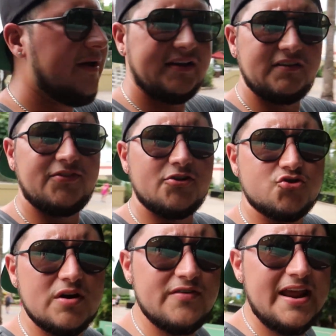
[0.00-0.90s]
Because if they're
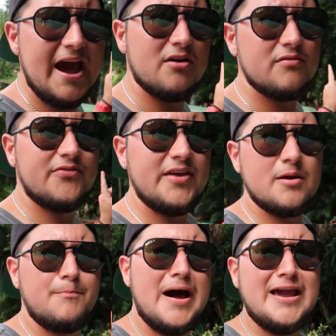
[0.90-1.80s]
driven out of
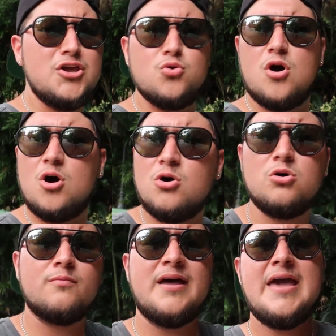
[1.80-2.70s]
their bayou
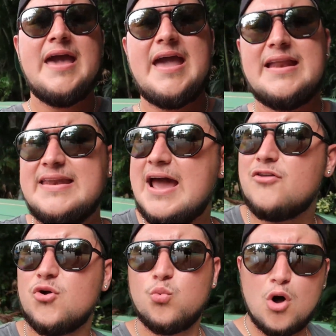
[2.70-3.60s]
home and
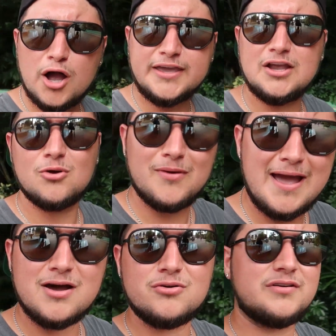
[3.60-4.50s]
now they're walking
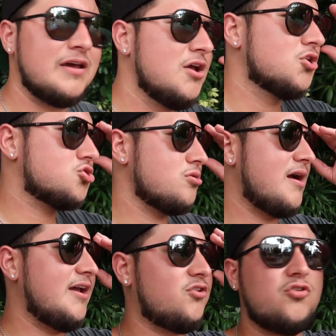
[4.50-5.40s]
around
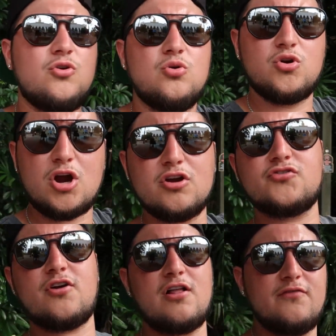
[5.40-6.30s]
trying to
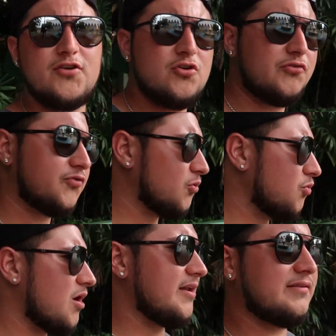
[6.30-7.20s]
curse all of you for
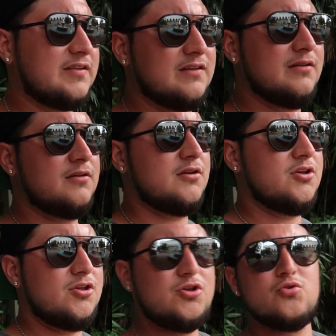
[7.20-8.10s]
what
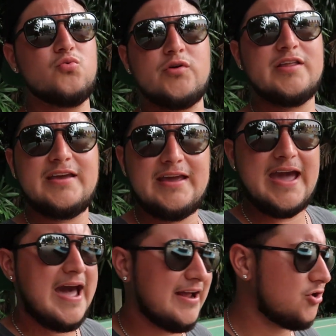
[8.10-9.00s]
you really
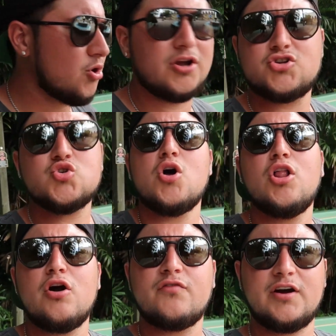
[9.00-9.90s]
had no
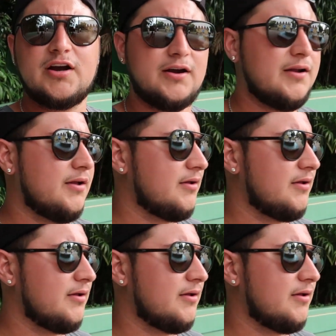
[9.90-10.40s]
control over,